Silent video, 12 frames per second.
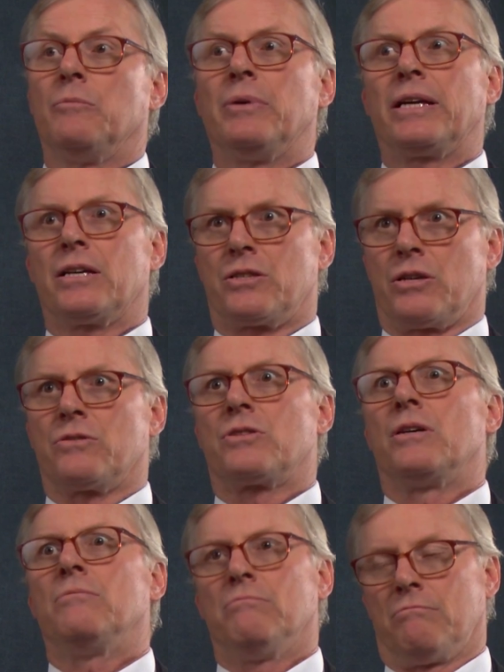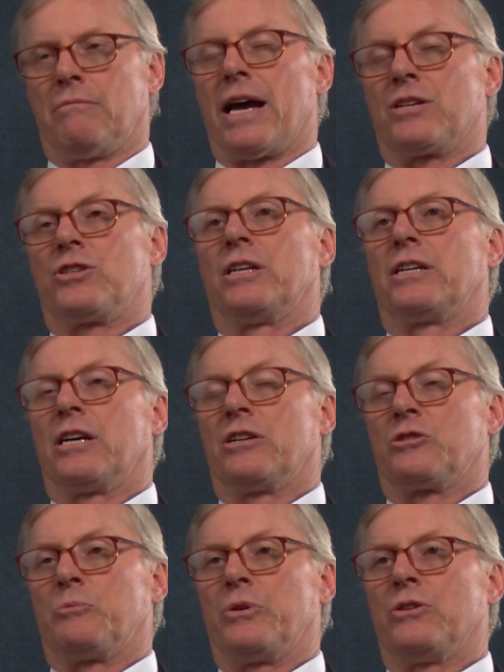because there's a matching
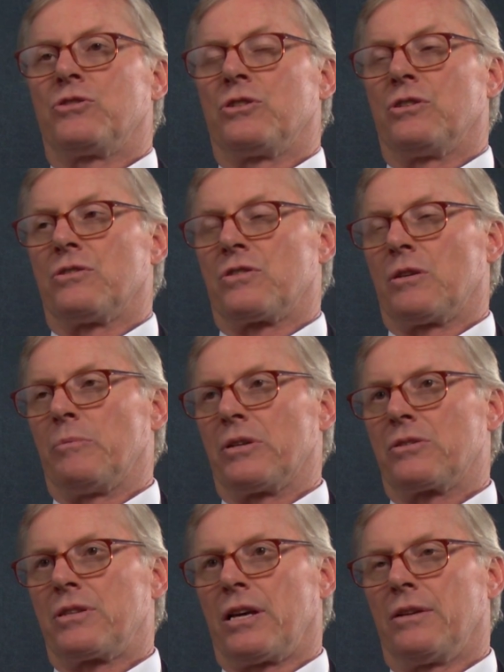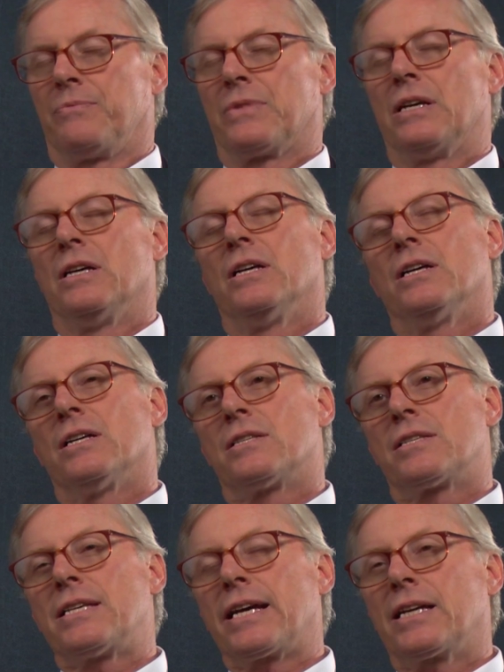contribution to some extent. A
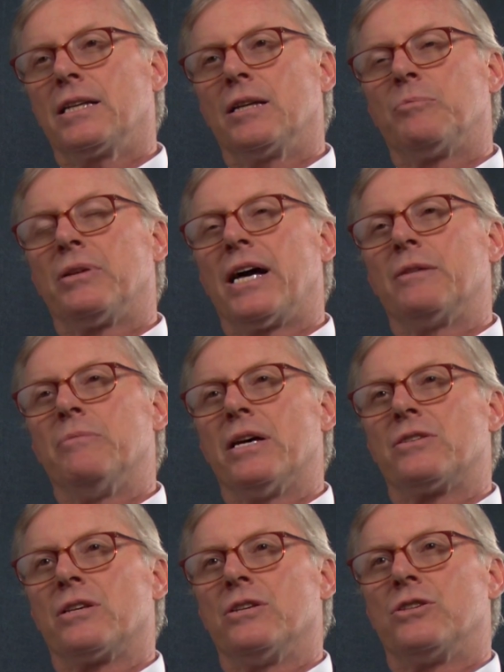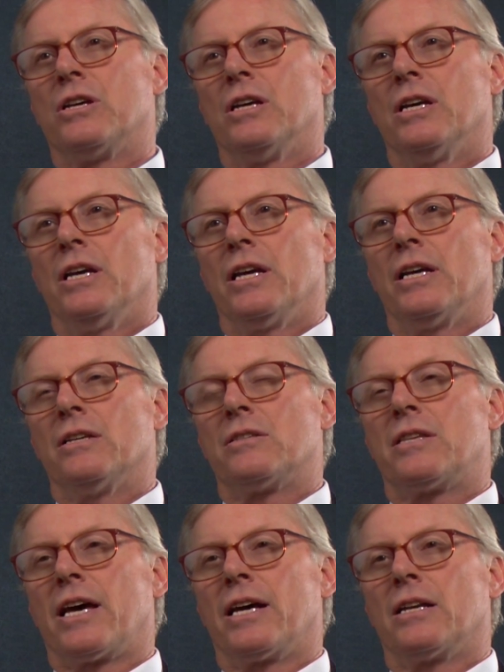second implied message
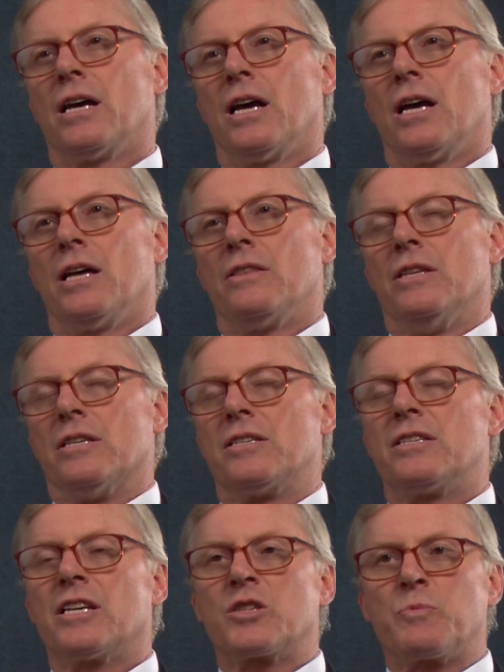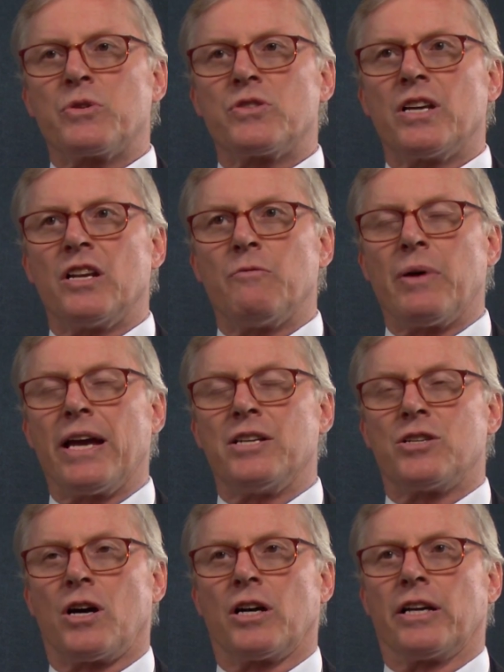is that the 6% of pay
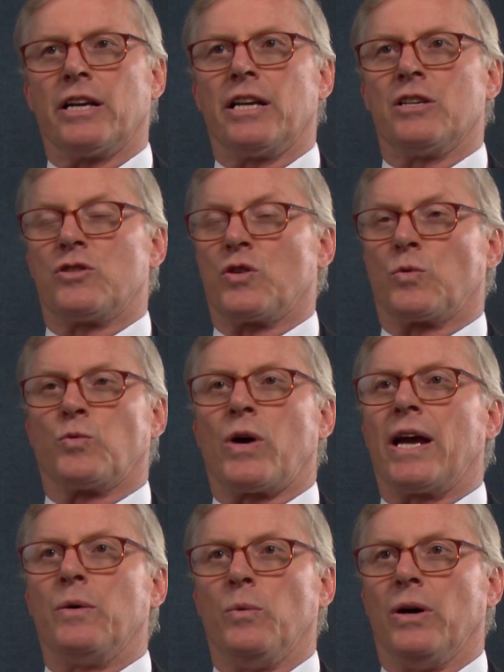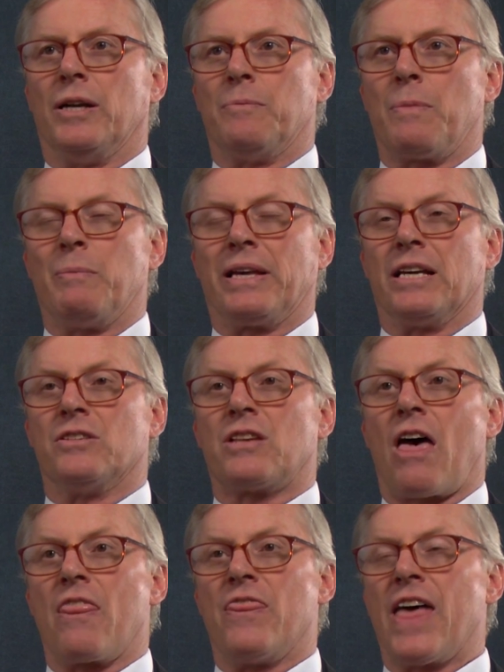target is the right one
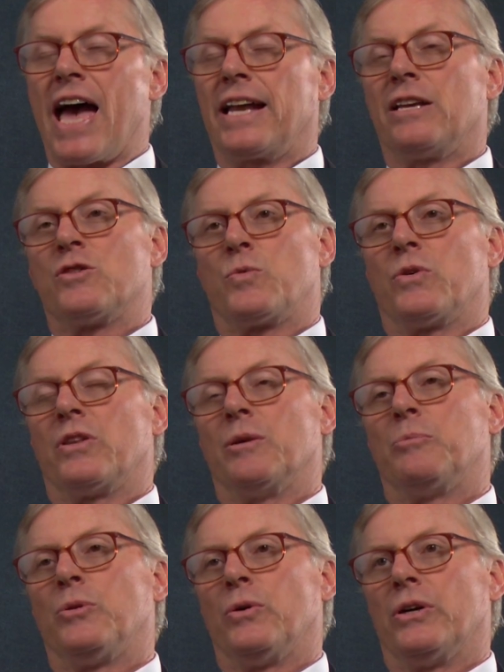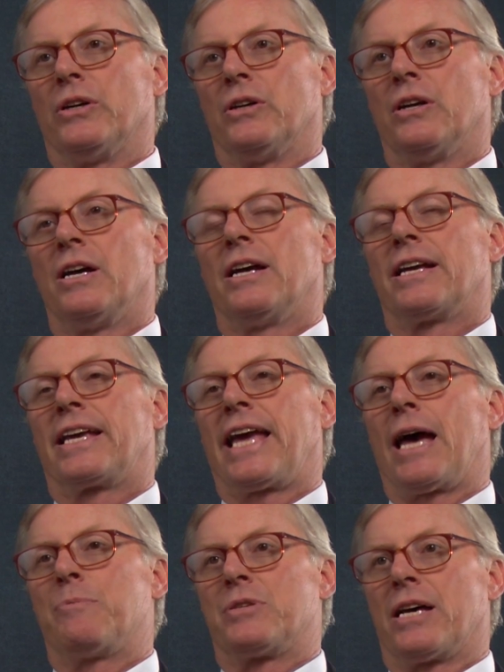because that is where the employer
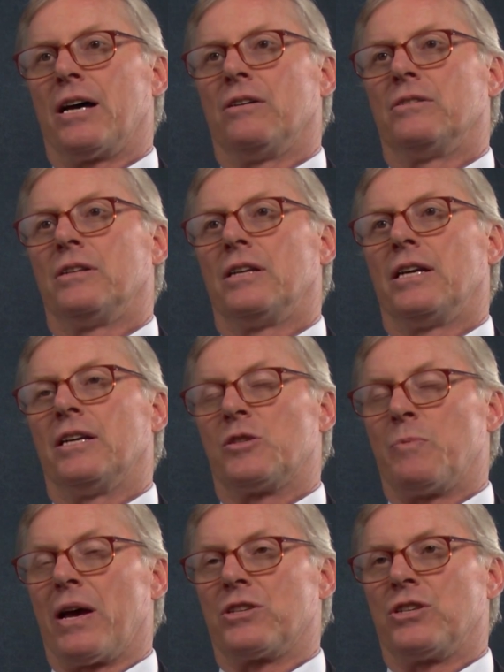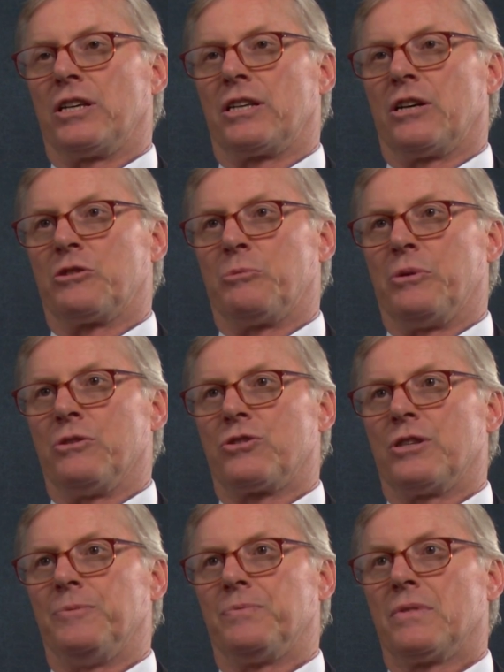caps out its matching
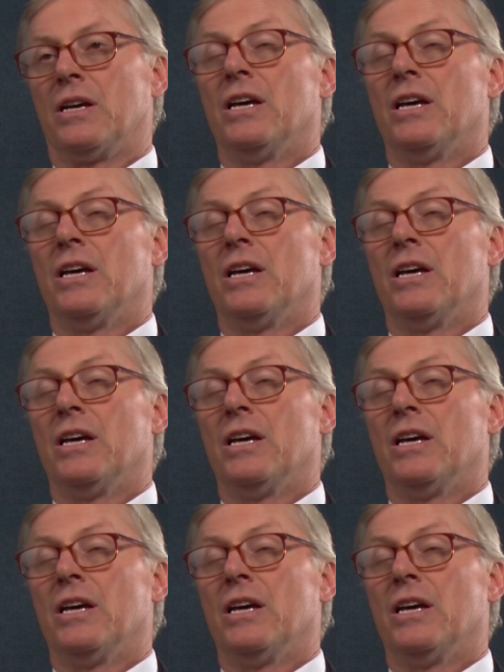contribution.